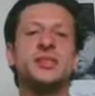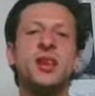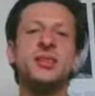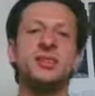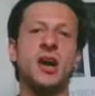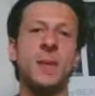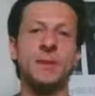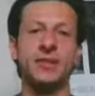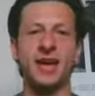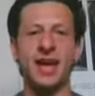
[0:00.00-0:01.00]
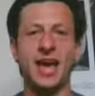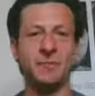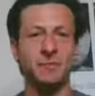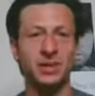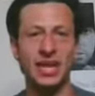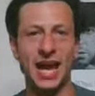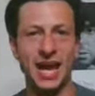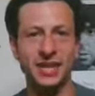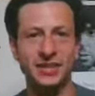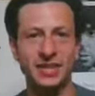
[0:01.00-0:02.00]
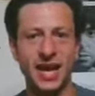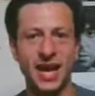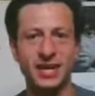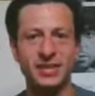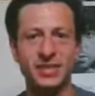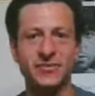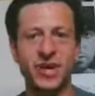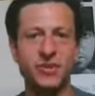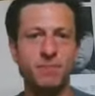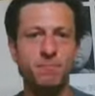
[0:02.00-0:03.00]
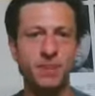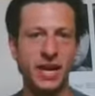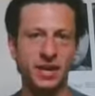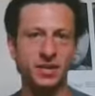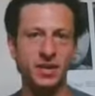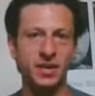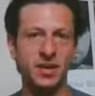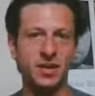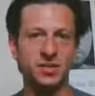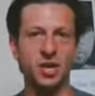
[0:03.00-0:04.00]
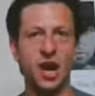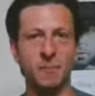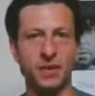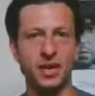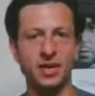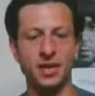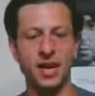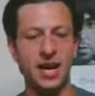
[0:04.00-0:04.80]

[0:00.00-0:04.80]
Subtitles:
is not a topic that I had planned, and it's a very big topic.